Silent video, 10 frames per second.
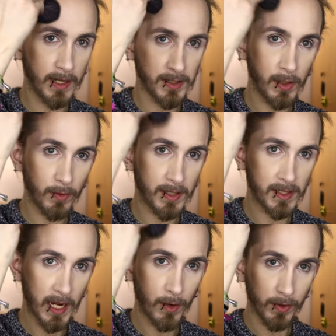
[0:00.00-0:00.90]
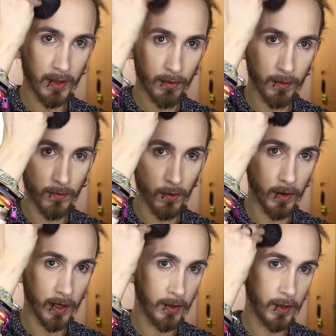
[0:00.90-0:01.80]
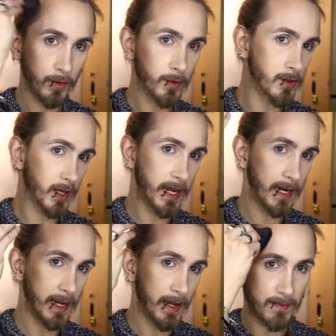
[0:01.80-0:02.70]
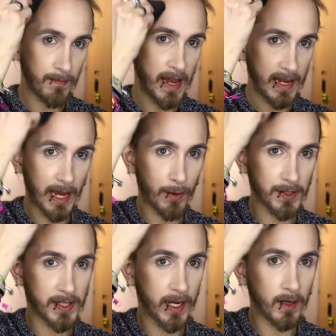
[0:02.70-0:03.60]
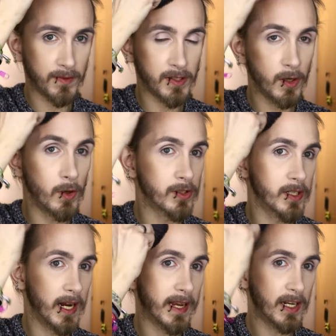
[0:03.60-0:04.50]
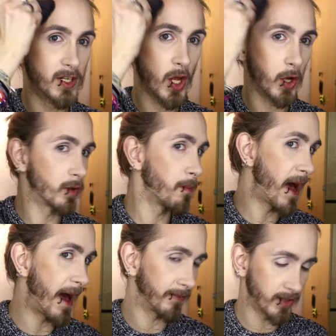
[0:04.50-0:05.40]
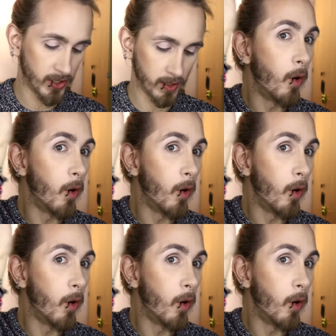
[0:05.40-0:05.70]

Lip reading: And let's do the same with our forehead, you know. Just really make ourselves look like a dirt patch.